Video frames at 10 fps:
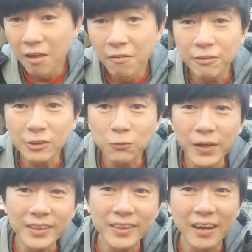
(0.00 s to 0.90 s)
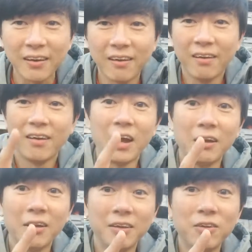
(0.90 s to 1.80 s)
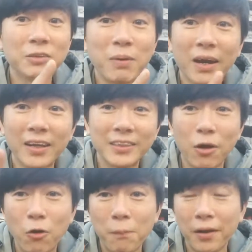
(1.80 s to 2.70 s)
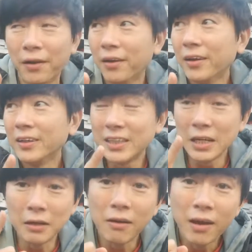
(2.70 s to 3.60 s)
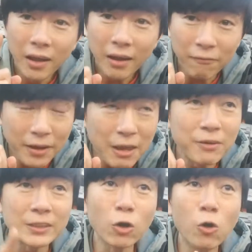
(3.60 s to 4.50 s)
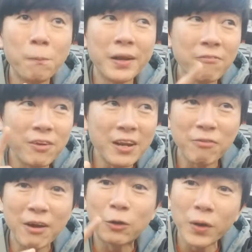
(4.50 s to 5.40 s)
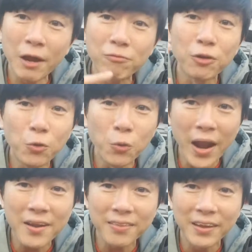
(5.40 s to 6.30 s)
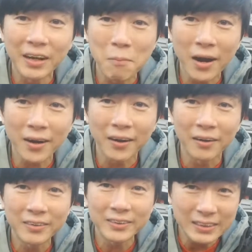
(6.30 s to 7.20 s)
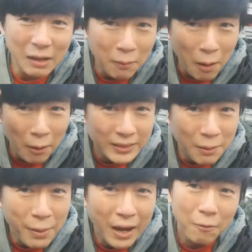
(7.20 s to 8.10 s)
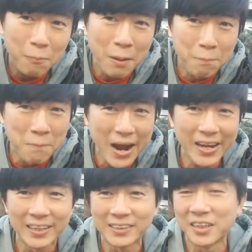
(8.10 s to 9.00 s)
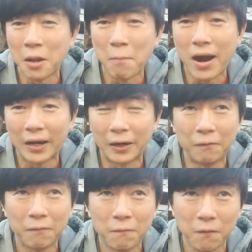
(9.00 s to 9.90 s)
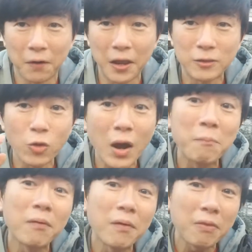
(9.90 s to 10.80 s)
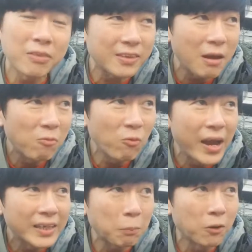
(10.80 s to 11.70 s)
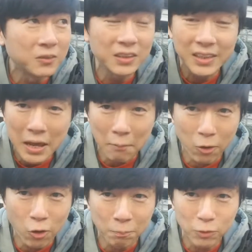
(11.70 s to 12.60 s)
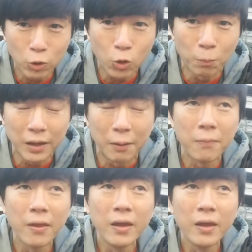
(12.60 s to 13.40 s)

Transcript: First way is that US market is not open. See, if it's open, even if I don't have to do anything in the market, some part of my mind is in the market. Okay, so I'm somewhere subconsciously I'm coped up.